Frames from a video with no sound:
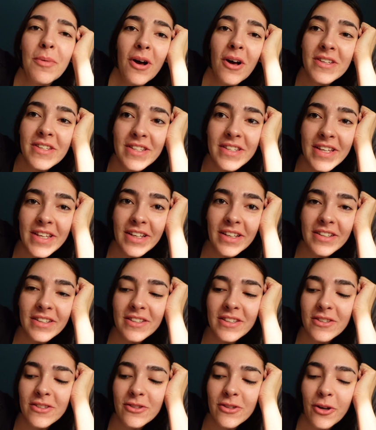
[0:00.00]
past
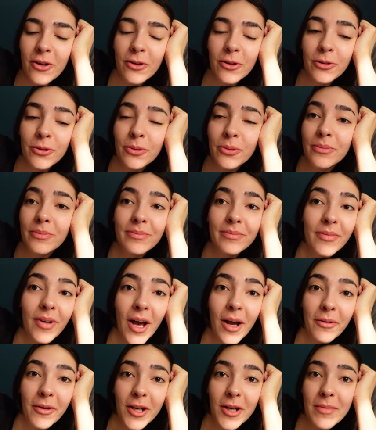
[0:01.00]
6 so
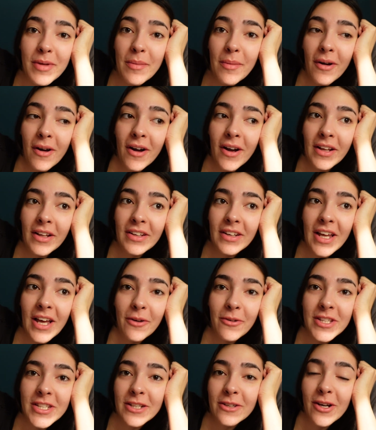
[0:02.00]
I'm gonna be behind
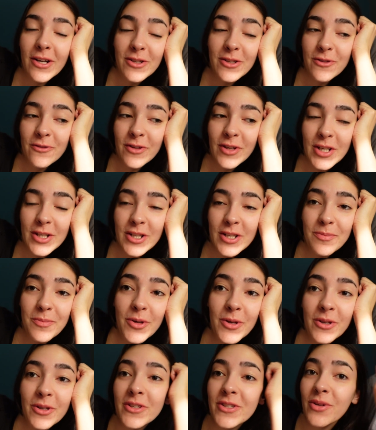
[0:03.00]
now until I just finish this
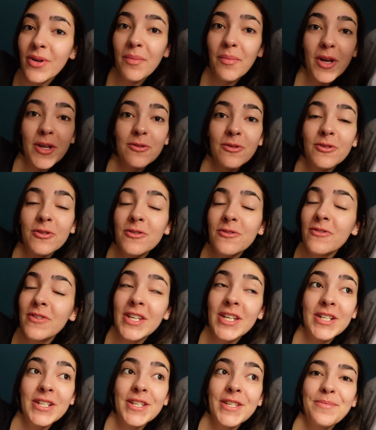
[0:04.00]
book so I might as well just
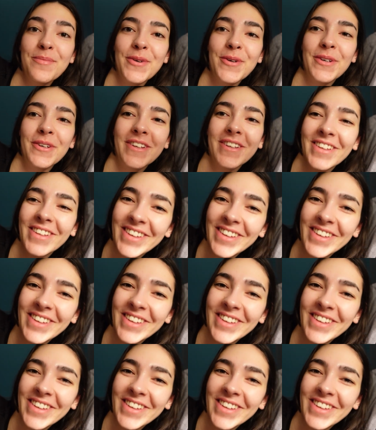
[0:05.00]
finish this book.